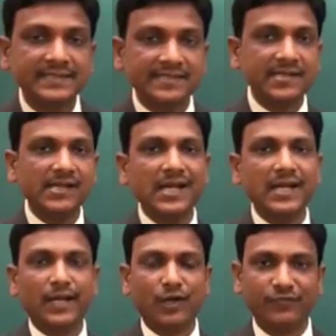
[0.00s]
single
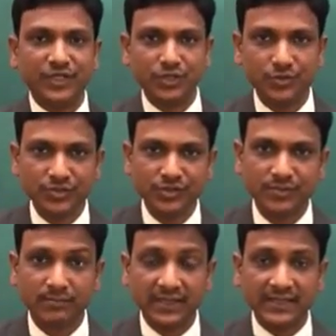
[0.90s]
layer of tissues
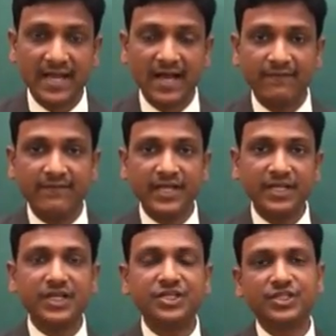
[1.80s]
but they have
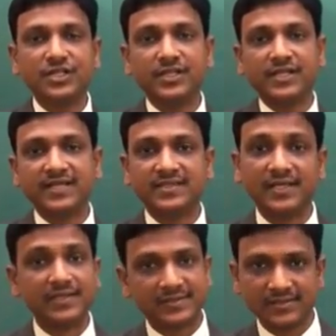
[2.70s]
variation in their
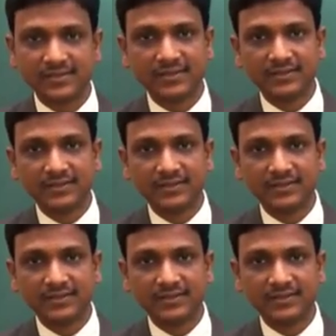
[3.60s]
cells.